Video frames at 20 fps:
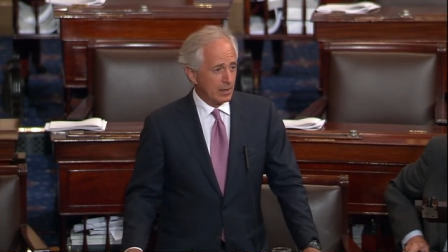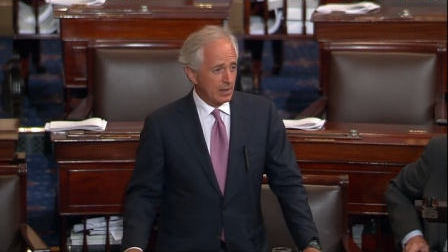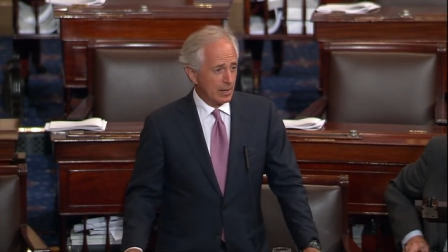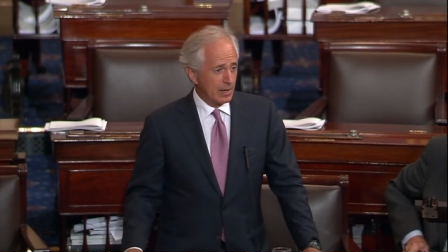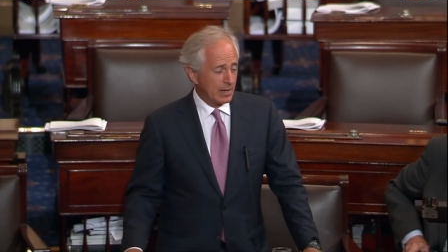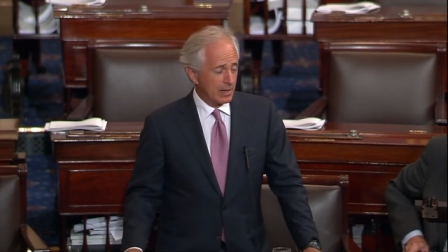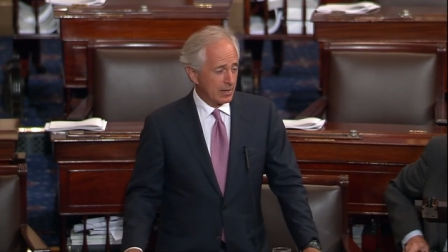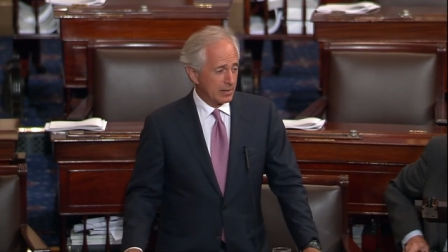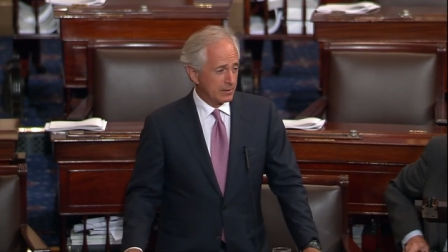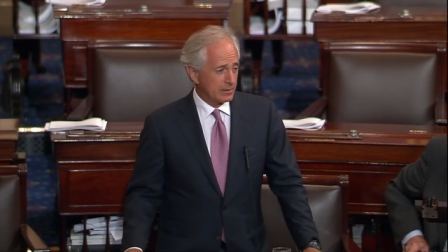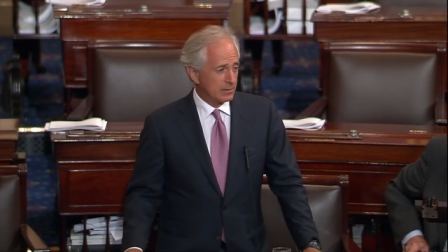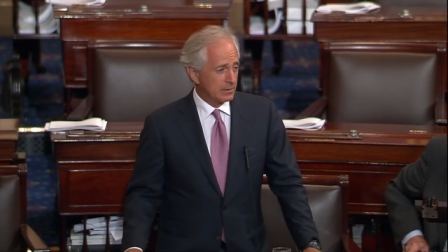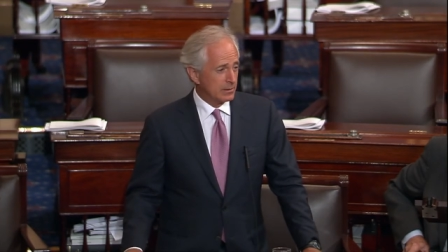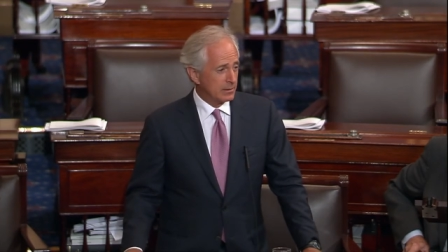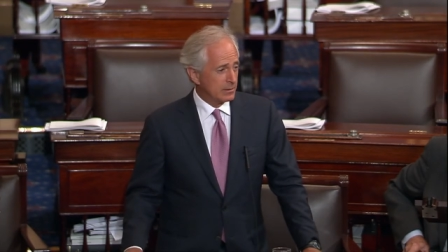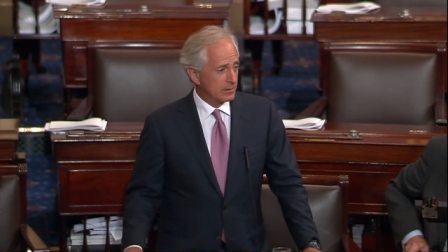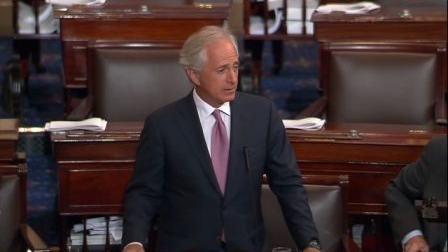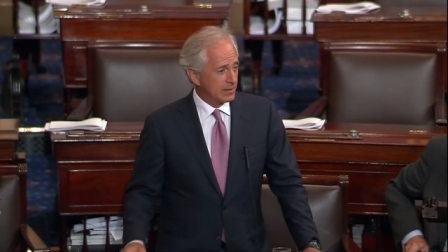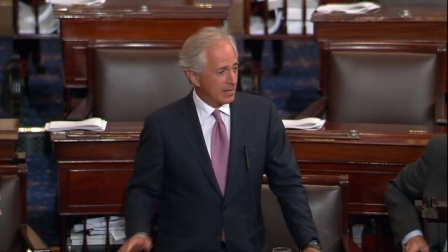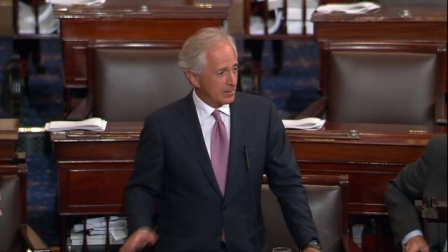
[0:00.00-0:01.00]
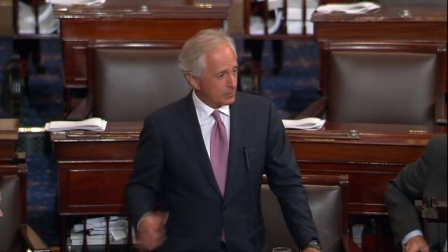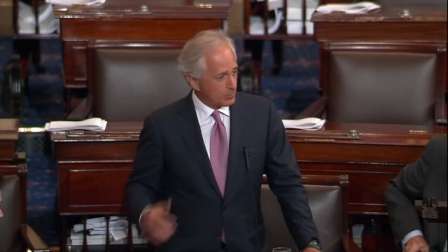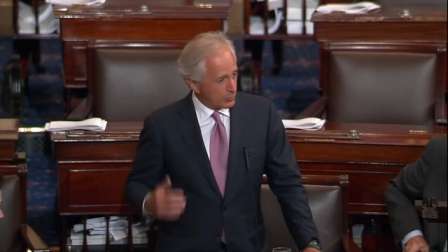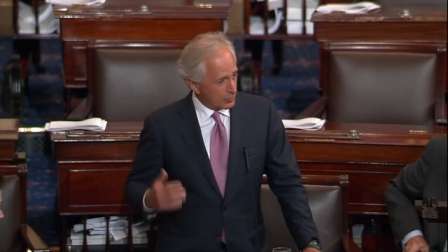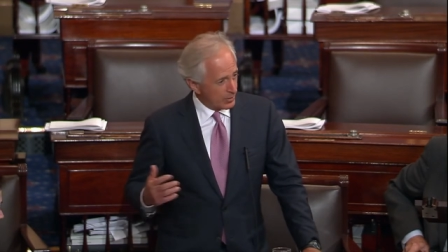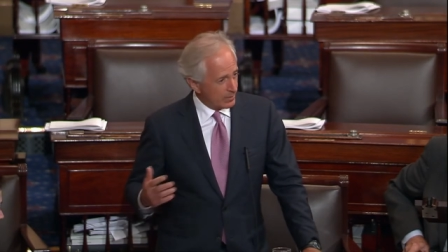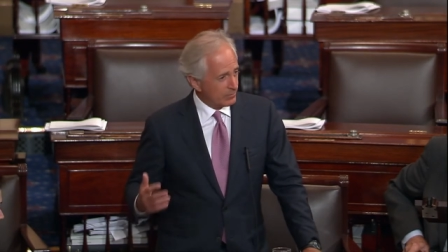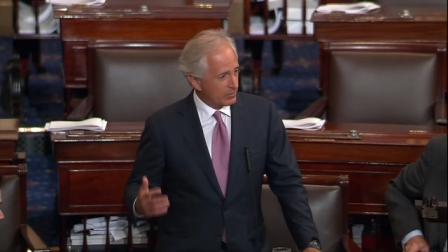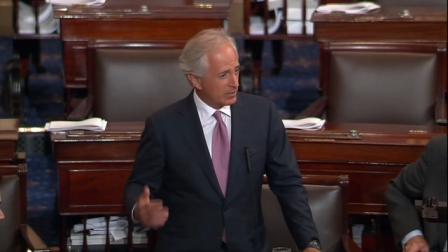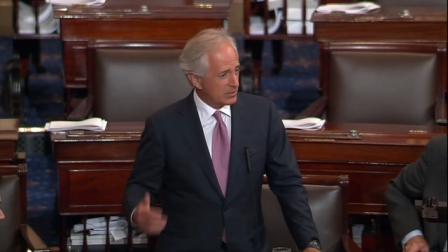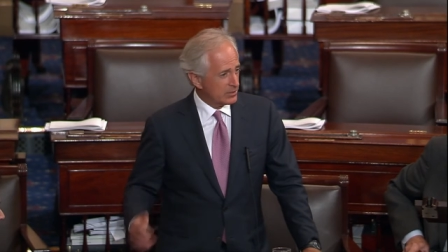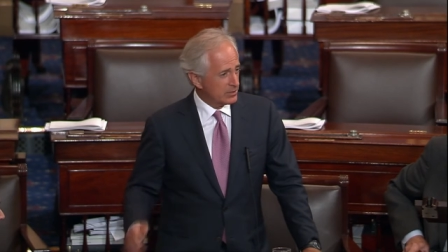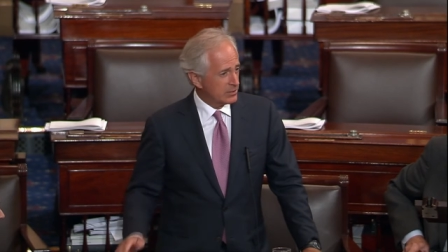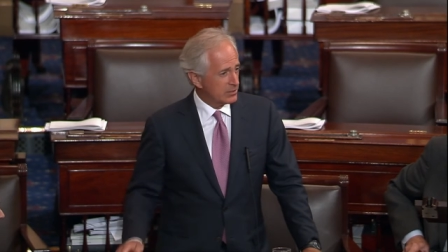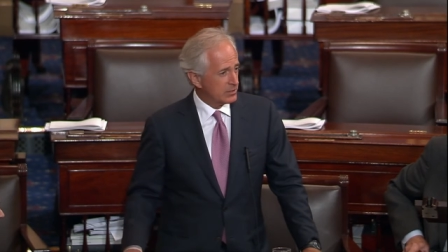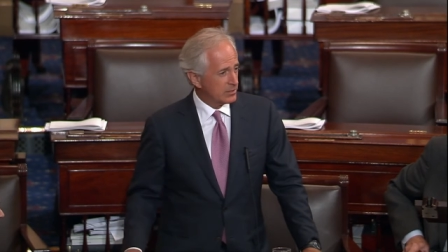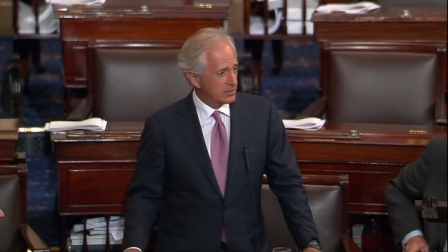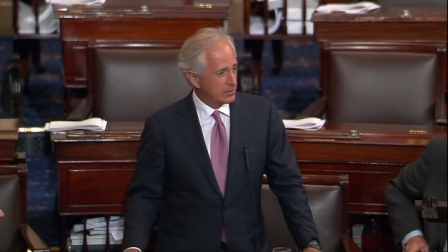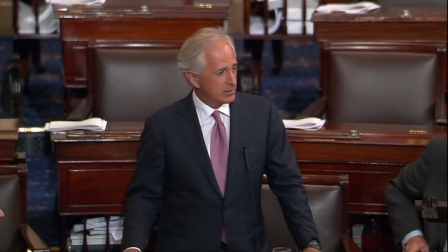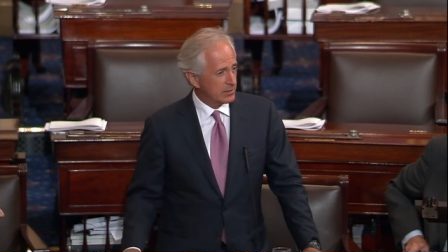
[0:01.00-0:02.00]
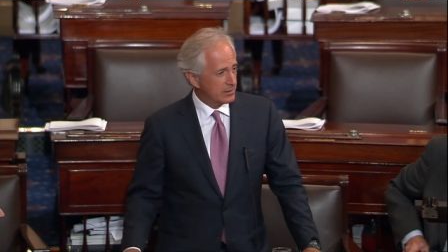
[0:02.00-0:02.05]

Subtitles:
And that privilege